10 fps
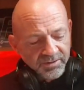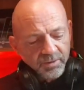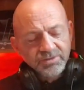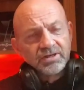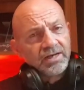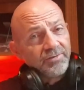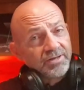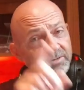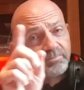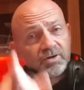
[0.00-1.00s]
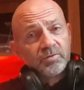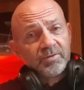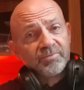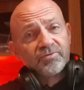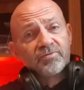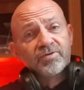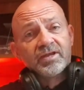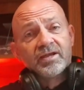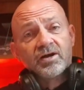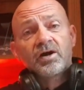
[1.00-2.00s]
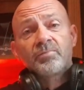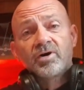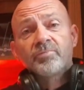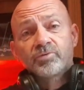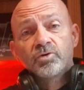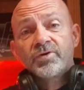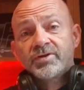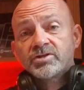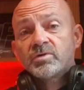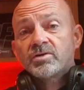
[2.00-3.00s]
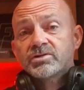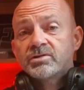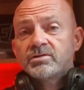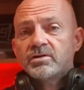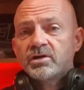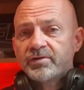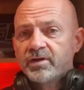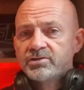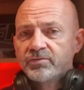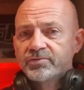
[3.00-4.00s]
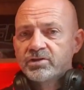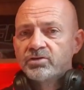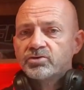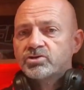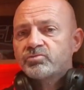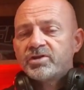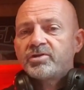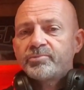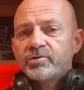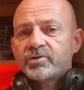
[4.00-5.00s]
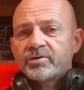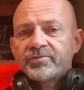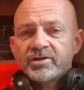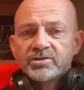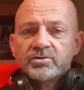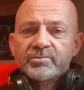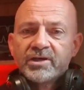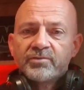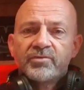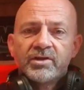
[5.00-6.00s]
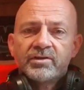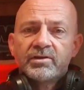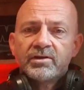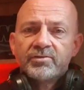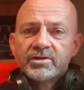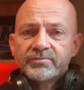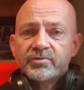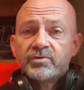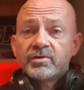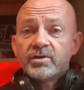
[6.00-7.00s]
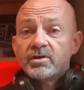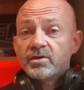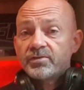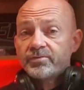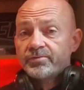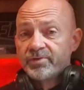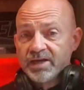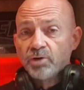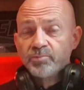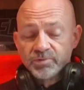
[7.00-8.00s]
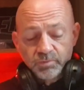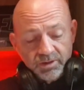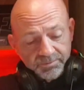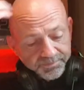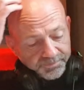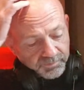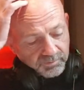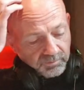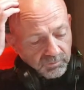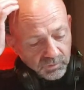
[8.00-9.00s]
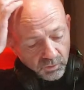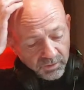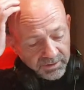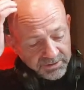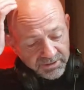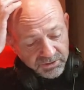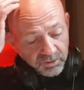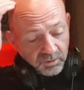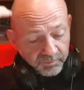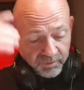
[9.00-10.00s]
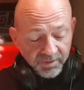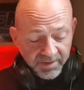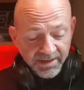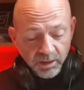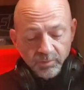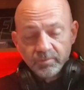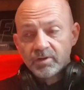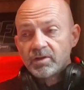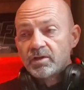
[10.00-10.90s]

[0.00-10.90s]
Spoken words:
I noticed the lyrics, by the way, before I forget, are by Bruin as well. So he's obviously not just written the book. I think he's gone back and written the lyrics for the album as well. Or at least this song, or probably the album.